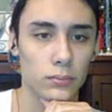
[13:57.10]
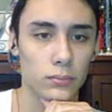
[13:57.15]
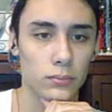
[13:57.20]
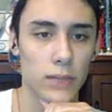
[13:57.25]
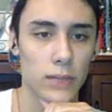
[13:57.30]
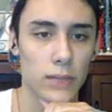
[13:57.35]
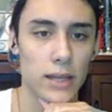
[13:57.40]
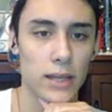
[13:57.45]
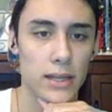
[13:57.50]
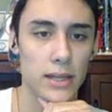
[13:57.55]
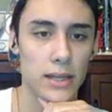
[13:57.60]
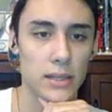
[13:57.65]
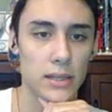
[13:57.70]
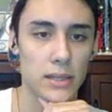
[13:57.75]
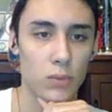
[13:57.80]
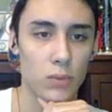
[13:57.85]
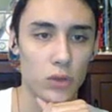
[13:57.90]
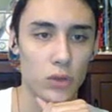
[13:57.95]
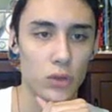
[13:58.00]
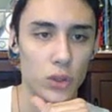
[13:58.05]
Not
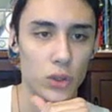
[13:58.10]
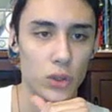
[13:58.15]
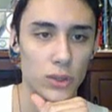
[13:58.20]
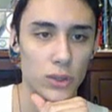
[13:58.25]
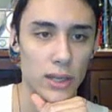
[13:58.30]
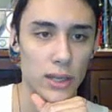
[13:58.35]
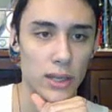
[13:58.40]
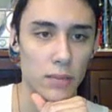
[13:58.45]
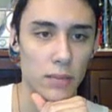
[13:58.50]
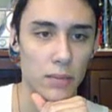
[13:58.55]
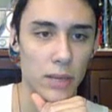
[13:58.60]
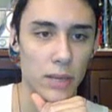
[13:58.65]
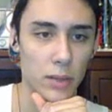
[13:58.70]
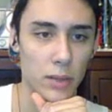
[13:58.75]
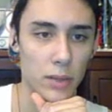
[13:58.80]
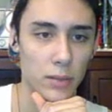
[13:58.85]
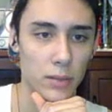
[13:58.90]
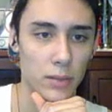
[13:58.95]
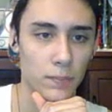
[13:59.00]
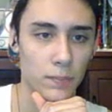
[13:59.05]
Decibel, Jolteon maybe.